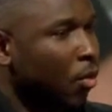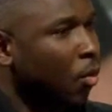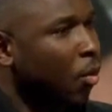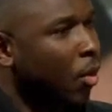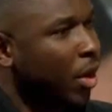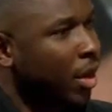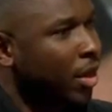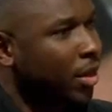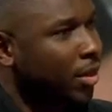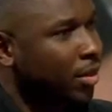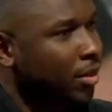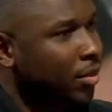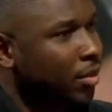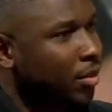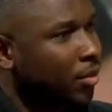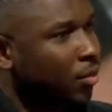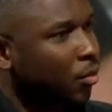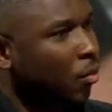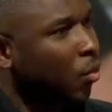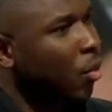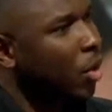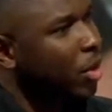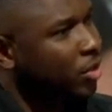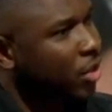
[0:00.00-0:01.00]
What is
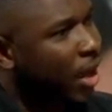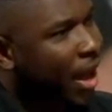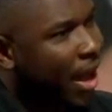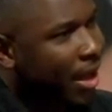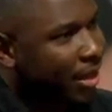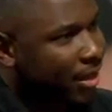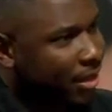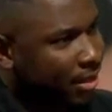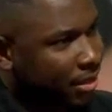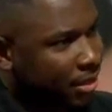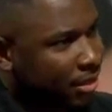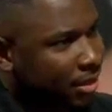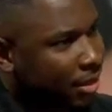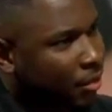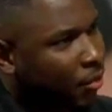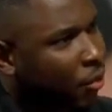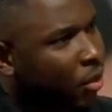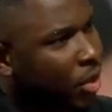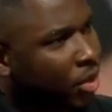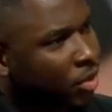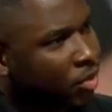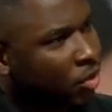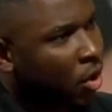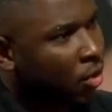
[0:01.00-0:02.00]
our identity?
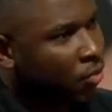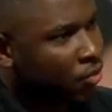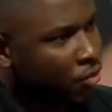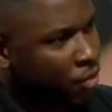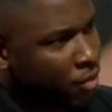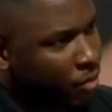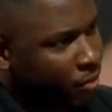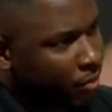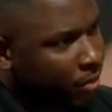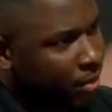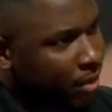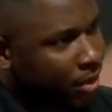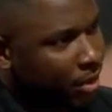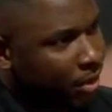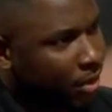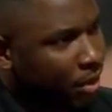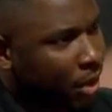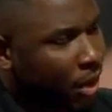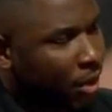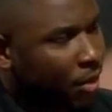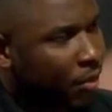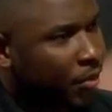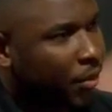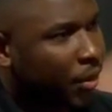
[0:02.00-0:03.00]
What is our root?
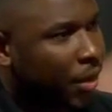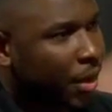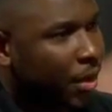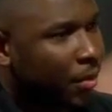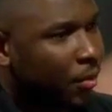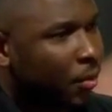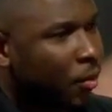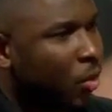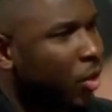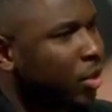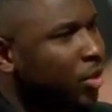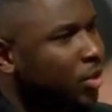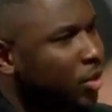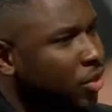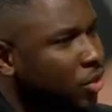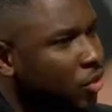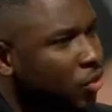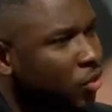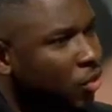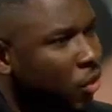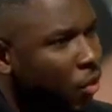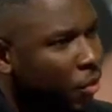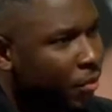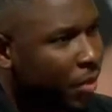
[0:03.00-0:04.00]
You know, what is the
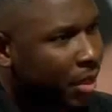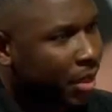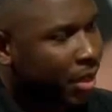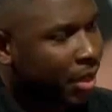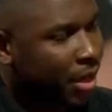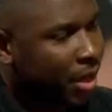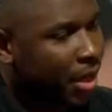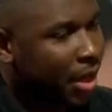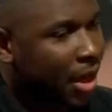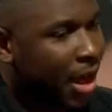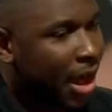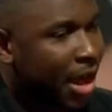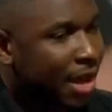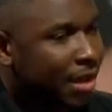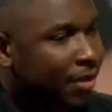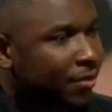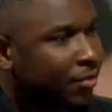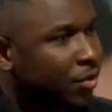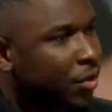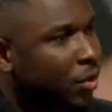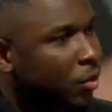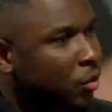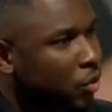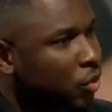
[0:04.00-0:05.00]
story? And
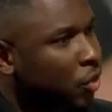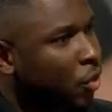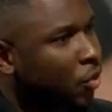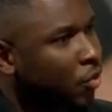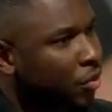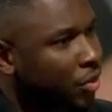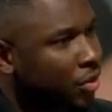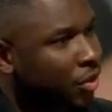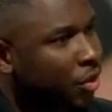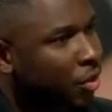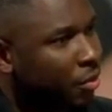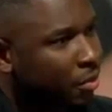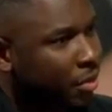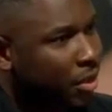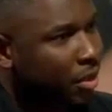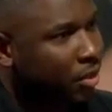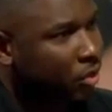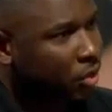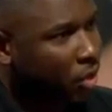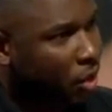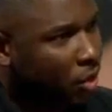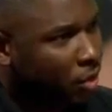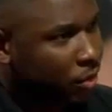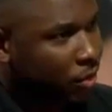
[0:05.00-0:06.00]
if those stories are not
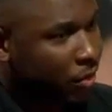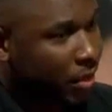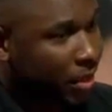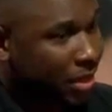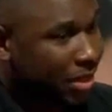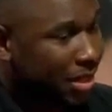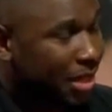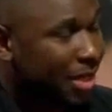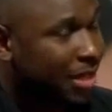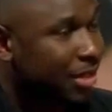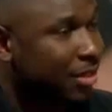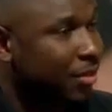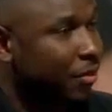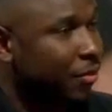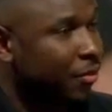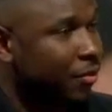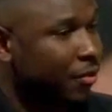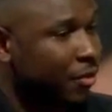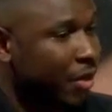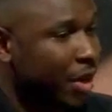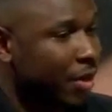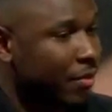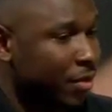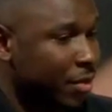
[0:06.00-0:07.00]
being told to us, then
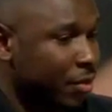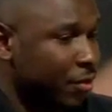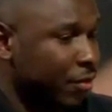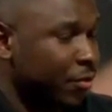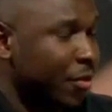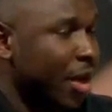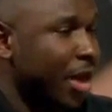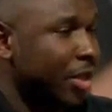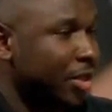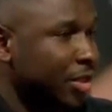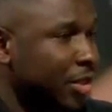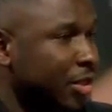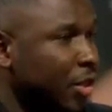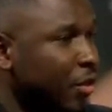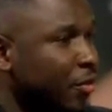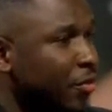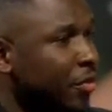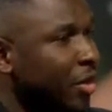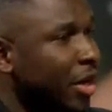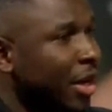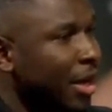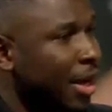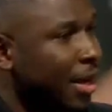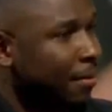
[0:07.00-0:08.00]
you find
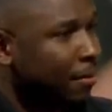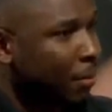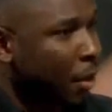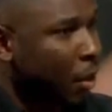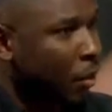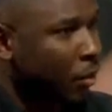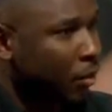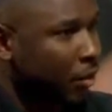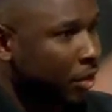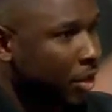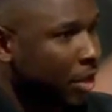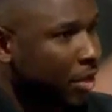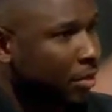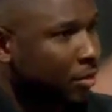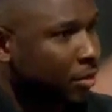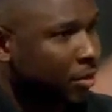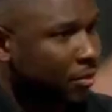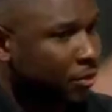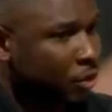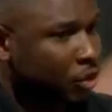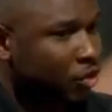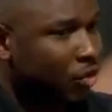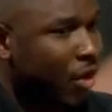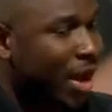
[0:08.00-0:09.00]
yourself in a limbo in
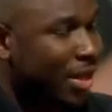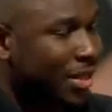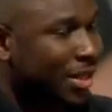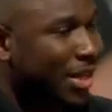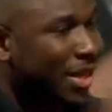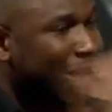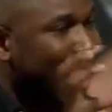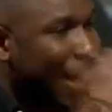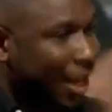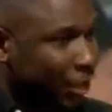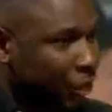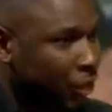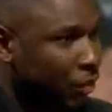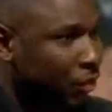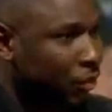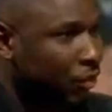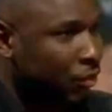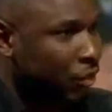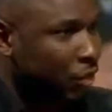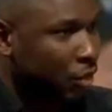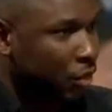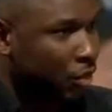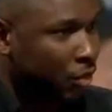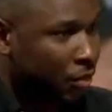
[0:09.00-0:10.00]
terms of trying to latch
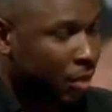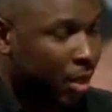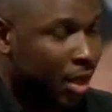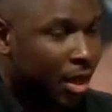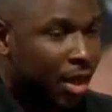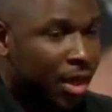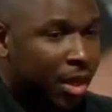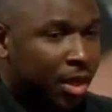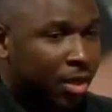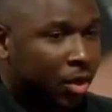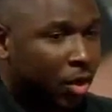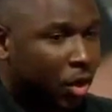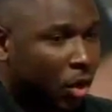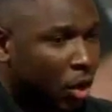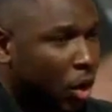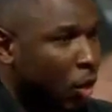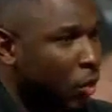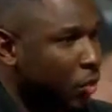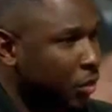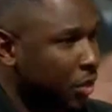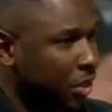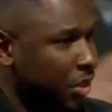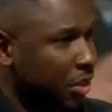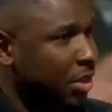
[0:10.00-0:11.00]
on to the
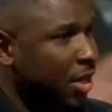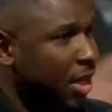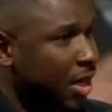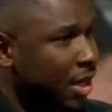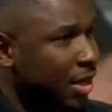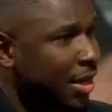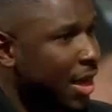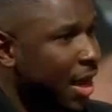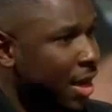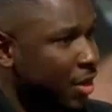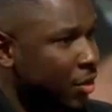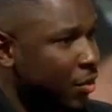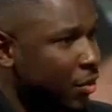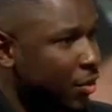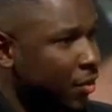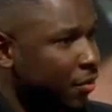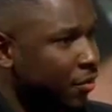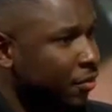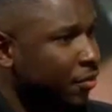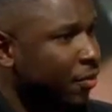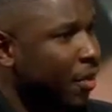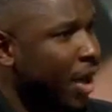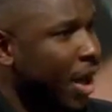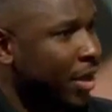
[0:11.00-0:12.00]
closest thing that you
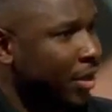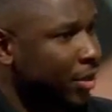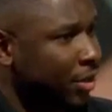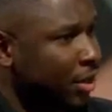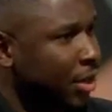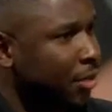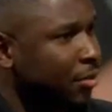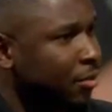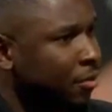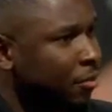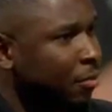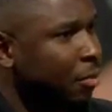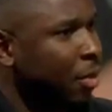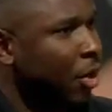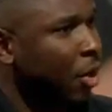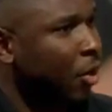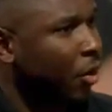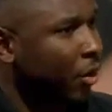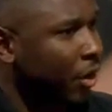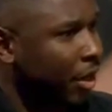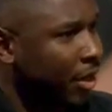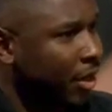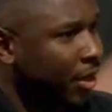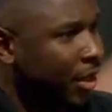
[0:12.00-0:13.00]
can find in terms of
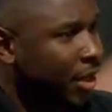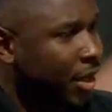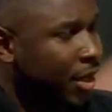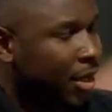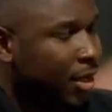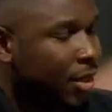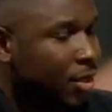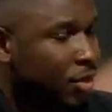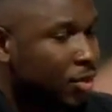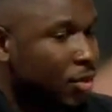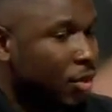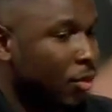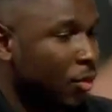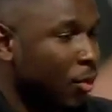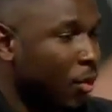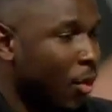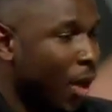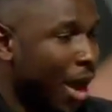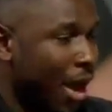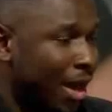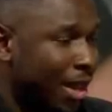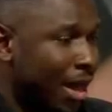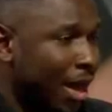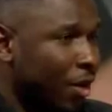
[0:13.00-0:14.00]
belonging. So
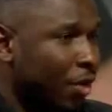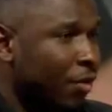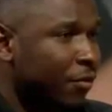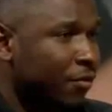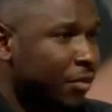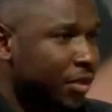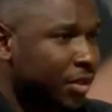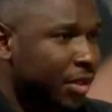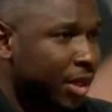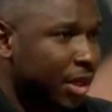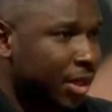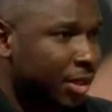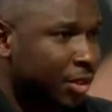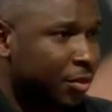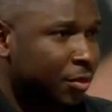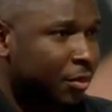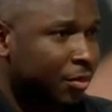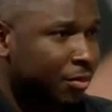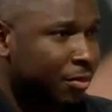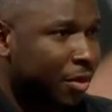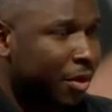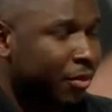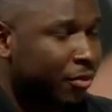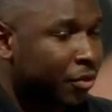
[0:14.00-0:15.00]
why that
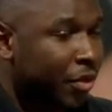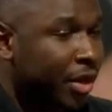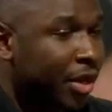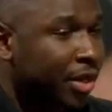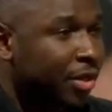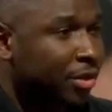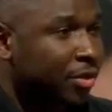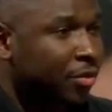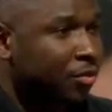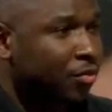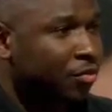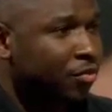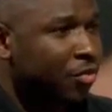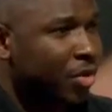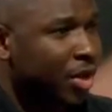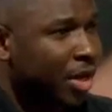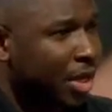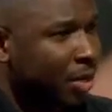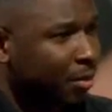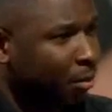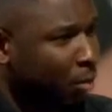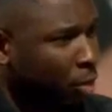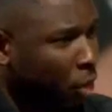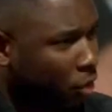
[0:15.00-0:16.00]
conversation with my friends
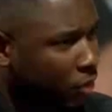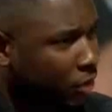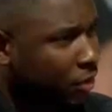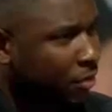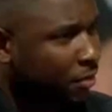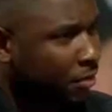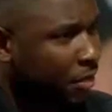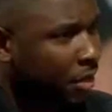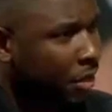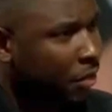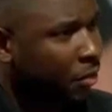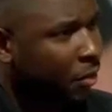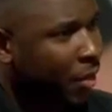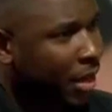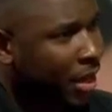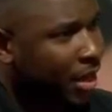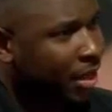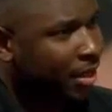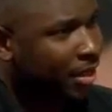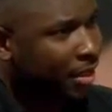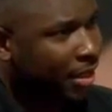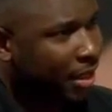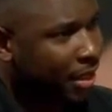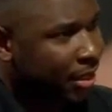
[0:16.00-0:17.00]
really blossomed in the
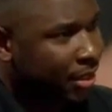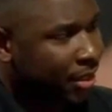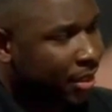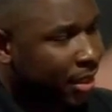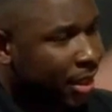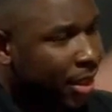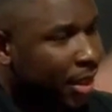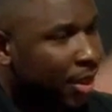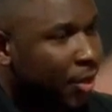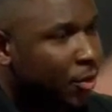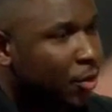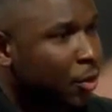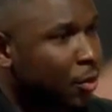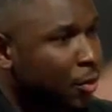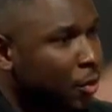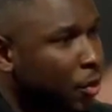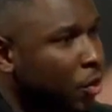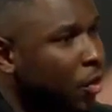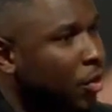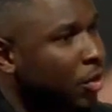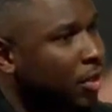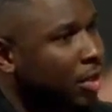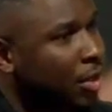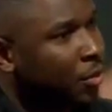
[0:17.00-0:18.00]
way it did was
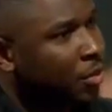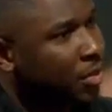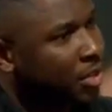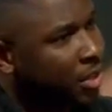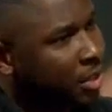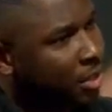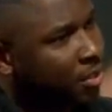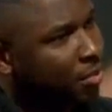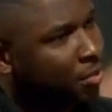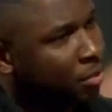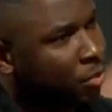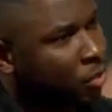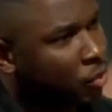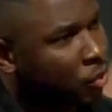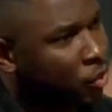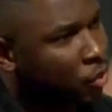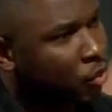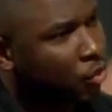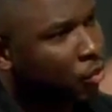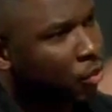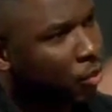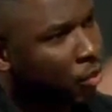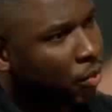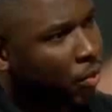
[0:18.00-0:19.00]
because there was this
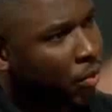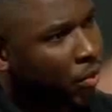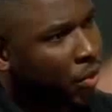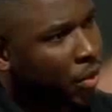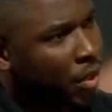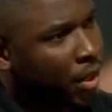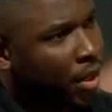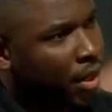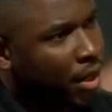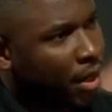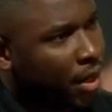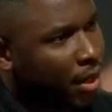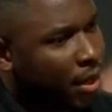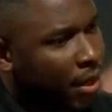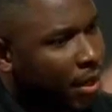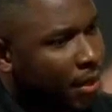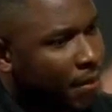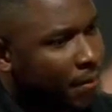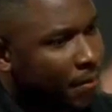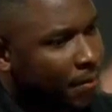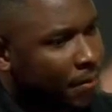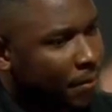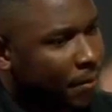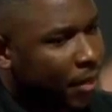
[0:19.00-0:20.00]
mutual
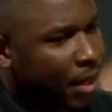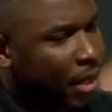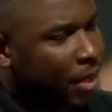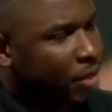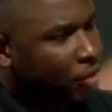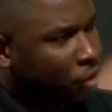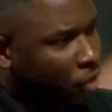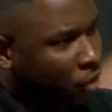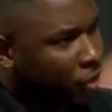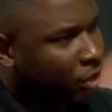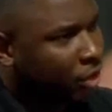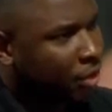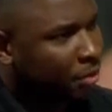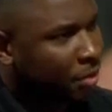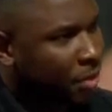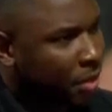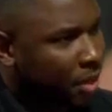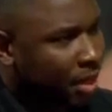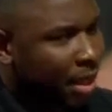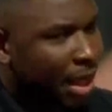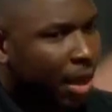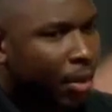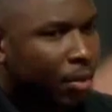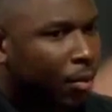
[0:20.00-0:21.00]

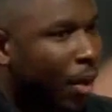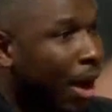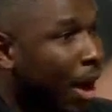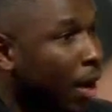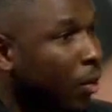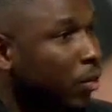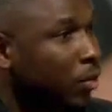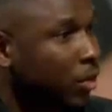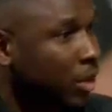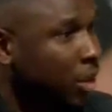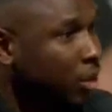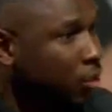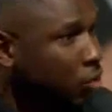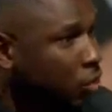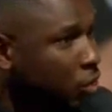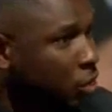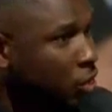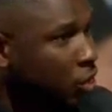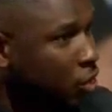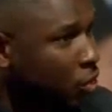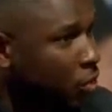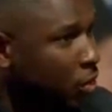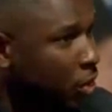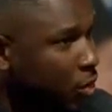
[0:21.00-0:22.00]
acknowledgement that, wow, this
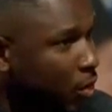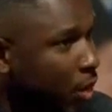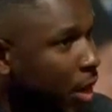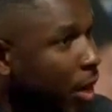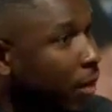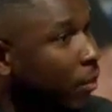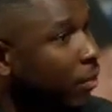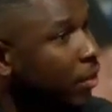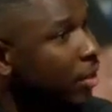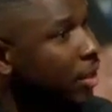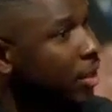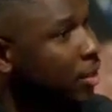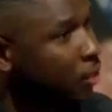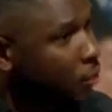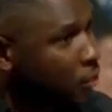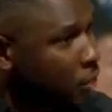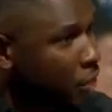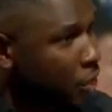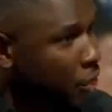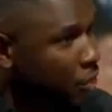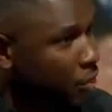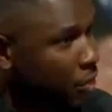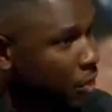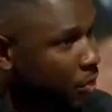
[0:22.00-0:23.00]
was you as well. This
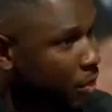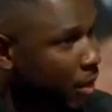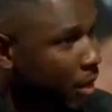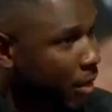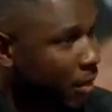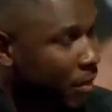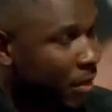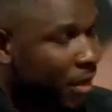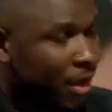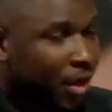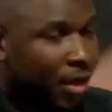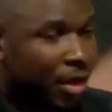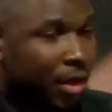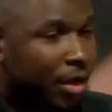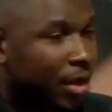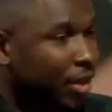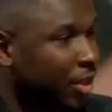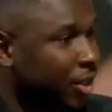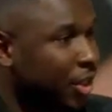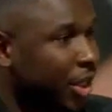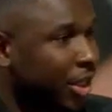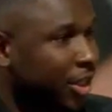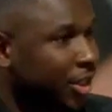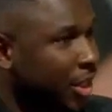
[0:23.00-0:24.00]
was you as well.
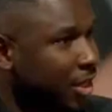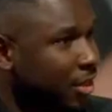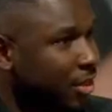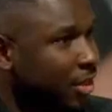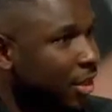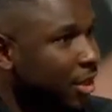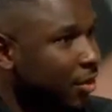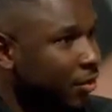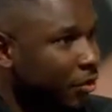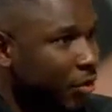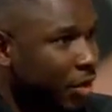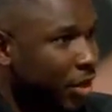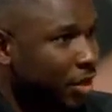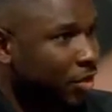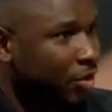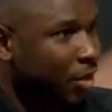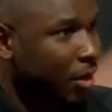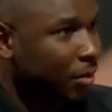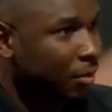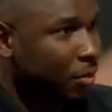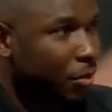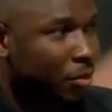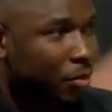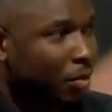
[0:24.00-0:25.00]
A JJC, for
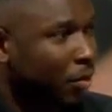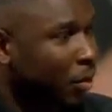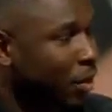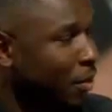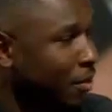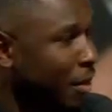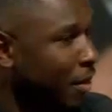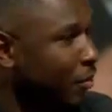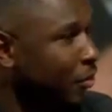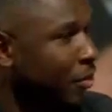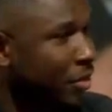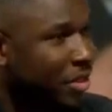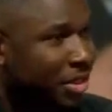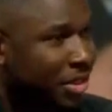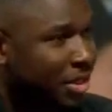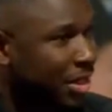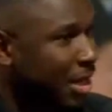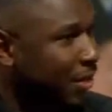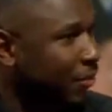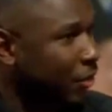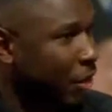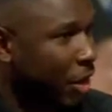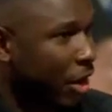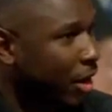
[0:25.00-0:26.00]
example, one of my friends
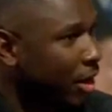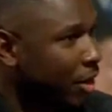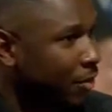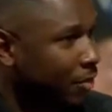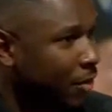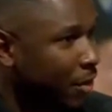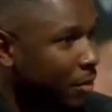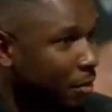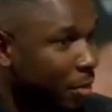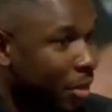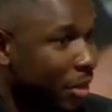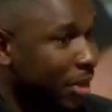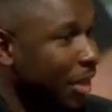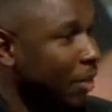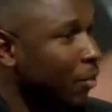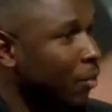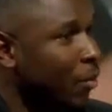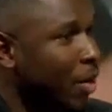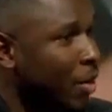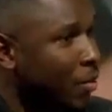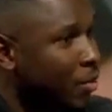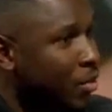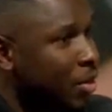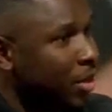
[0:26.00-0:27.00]
has never heard of it, but
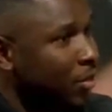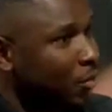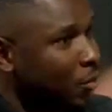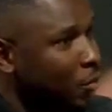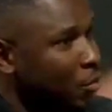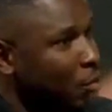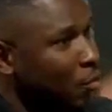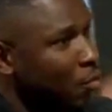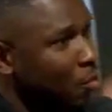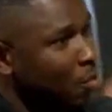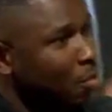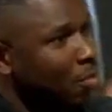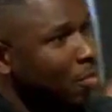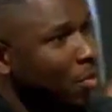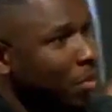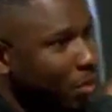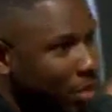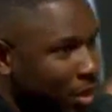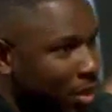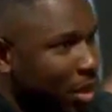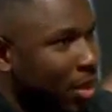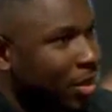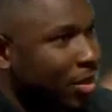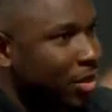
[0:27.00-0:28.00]
then when we
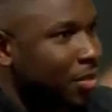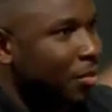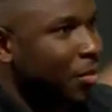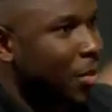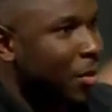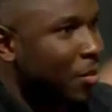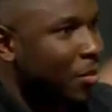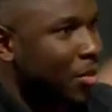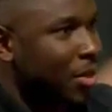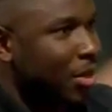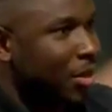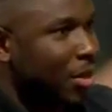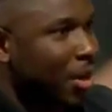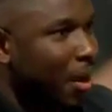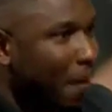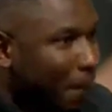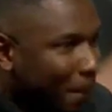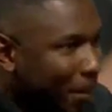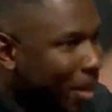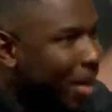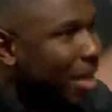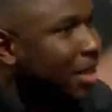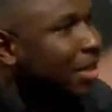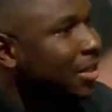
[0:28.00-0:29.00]
unpicked
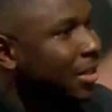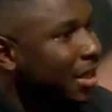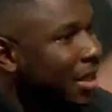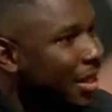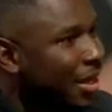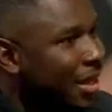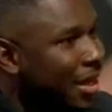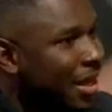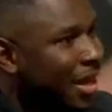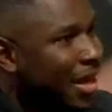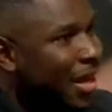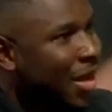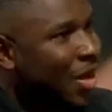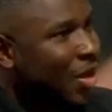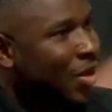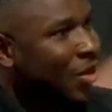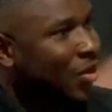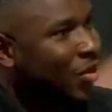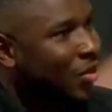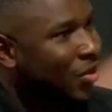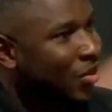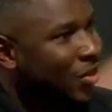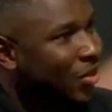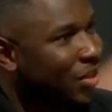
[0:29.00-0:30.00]
it... because they said it
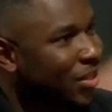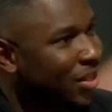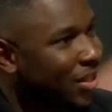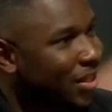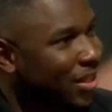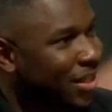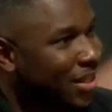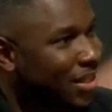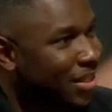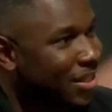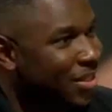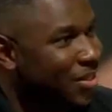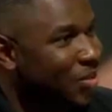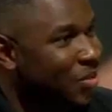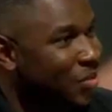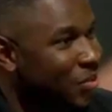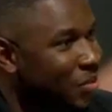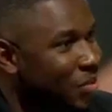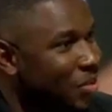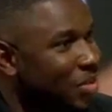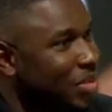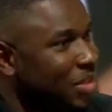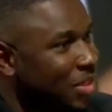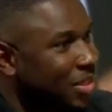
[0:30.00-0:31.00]
was just getting
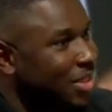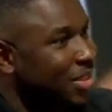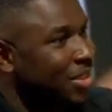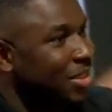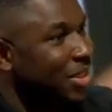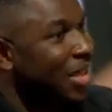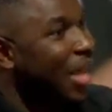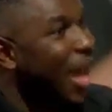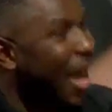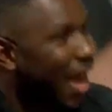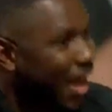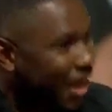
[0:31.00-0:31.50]
off the boat.